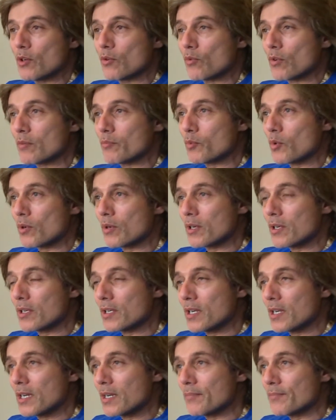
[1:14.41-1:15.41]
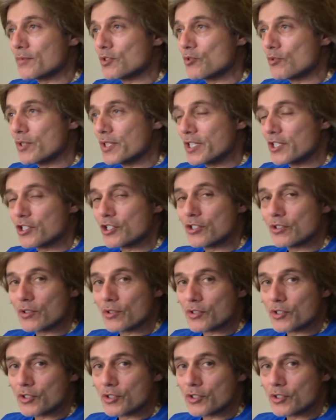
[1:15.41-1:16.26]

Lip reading: or more traditional